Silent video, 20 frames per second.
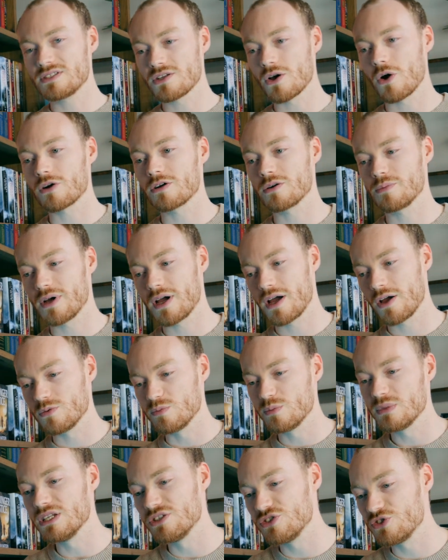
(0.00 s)
talk about how
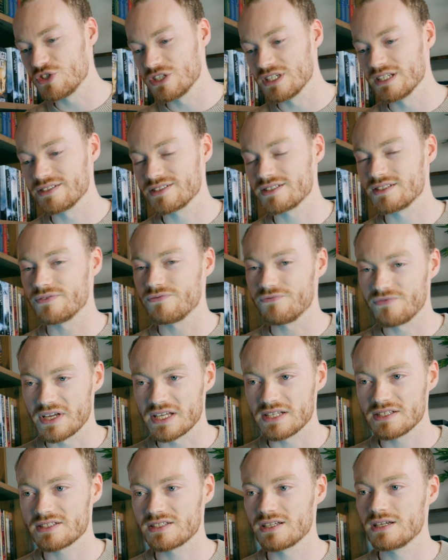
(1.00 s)
mean she is to
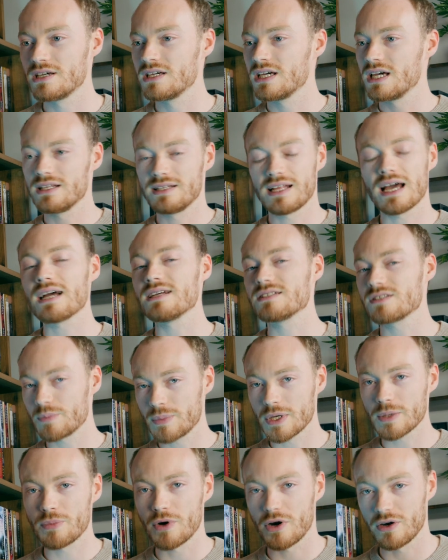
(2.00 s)
Fitz, and that is a
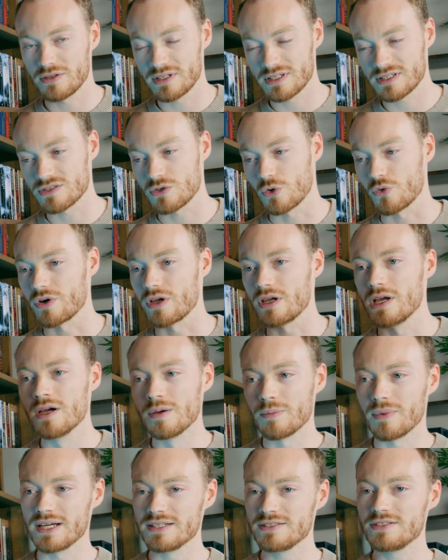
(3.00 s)
big part of this story,
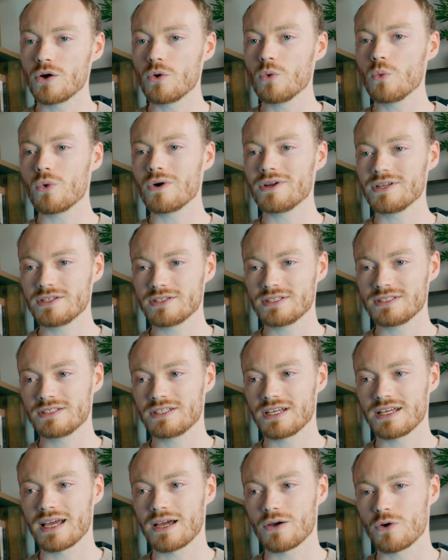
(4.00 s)
but I don't want it
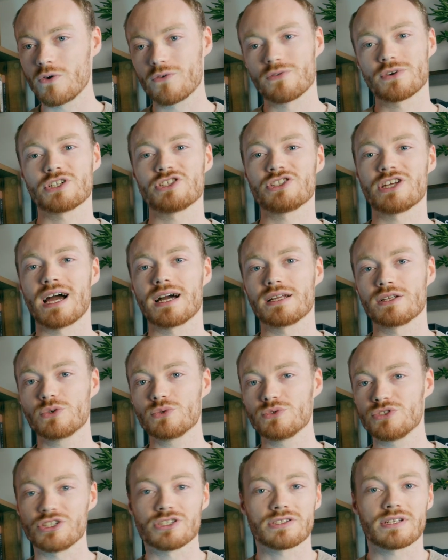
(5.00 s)
to get
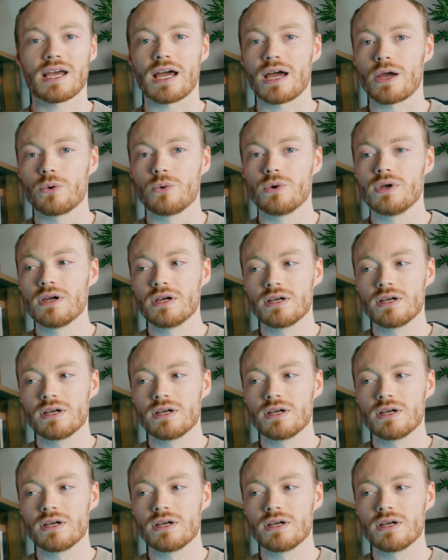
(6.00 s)
overshadowed just how